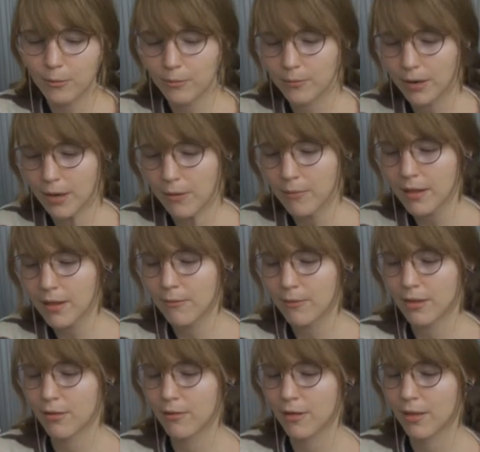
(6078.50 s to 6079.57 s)
really
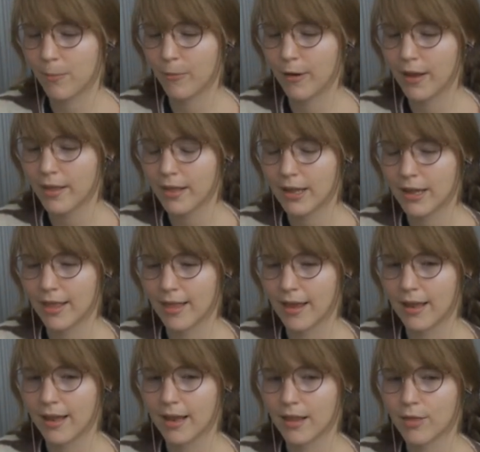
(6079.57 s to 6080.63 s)
want to express is
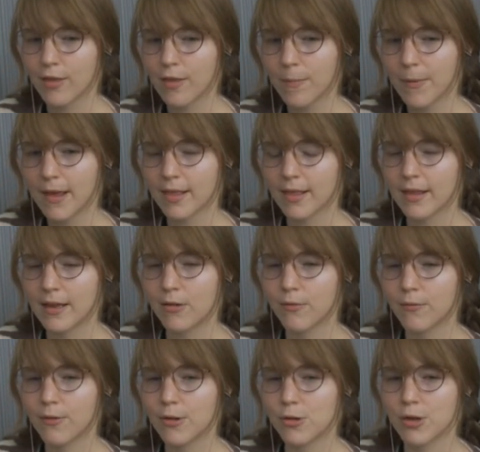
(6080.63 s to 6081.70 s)
that like just because they
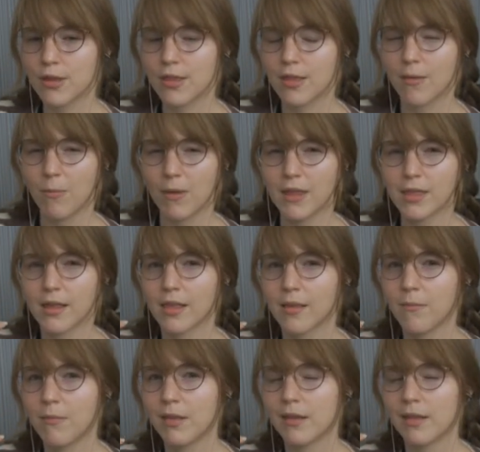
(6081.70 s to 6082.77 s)
don't feel good to me
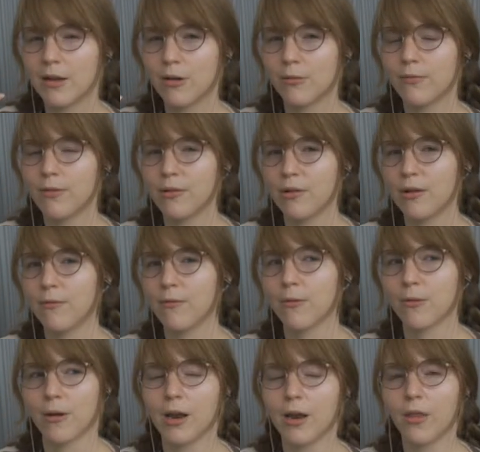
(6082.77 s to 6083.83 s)
doesn't mean that they don't feel good
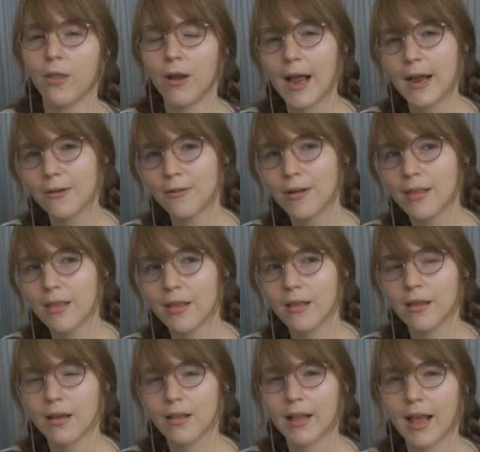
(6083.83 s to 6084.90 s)
for another actress.
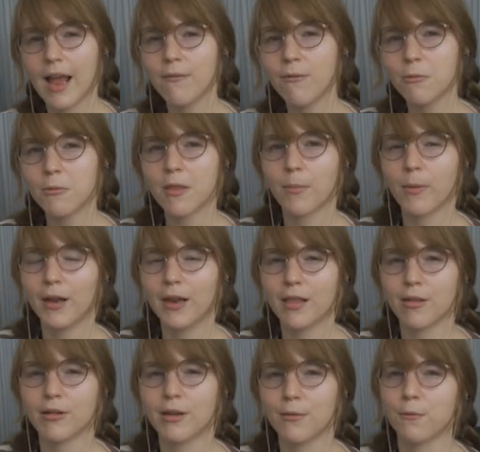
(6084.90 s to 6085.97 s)
Because like everyone's
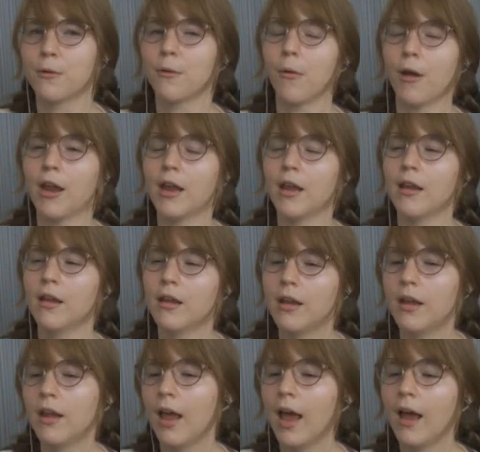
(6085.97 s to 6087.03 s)
bodies are different, right?
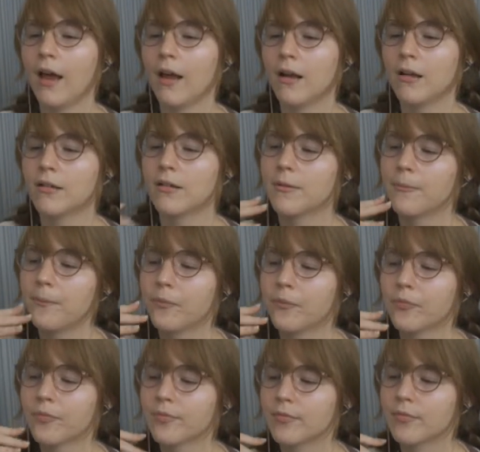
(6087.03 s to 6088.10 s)
And
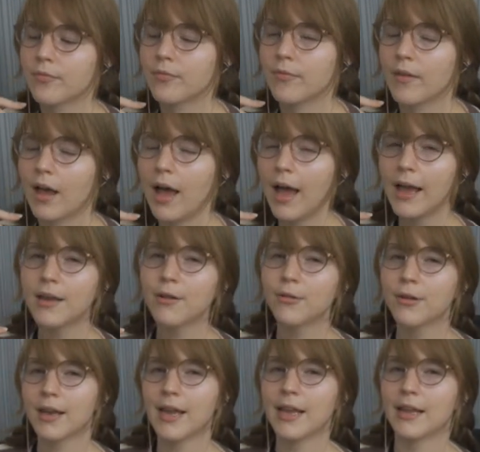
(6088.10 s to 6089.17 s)
I
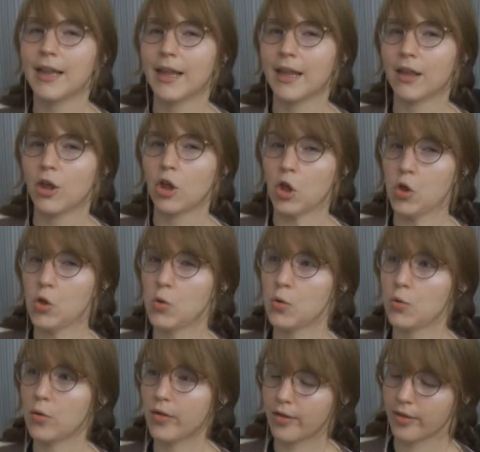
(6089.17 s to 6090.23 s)
don't like
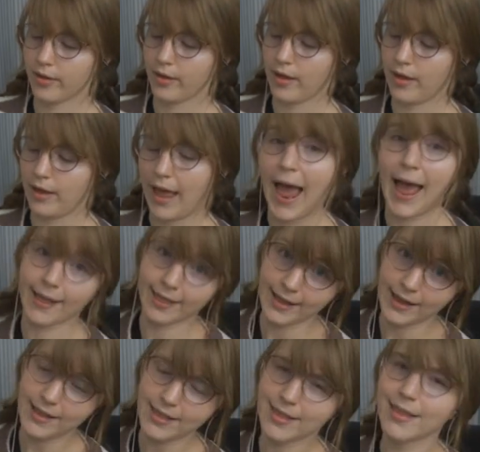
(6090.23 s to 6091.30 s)
huge
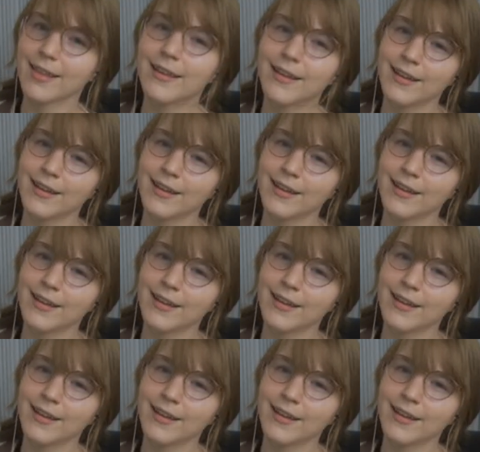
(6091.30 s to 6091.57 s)
assets.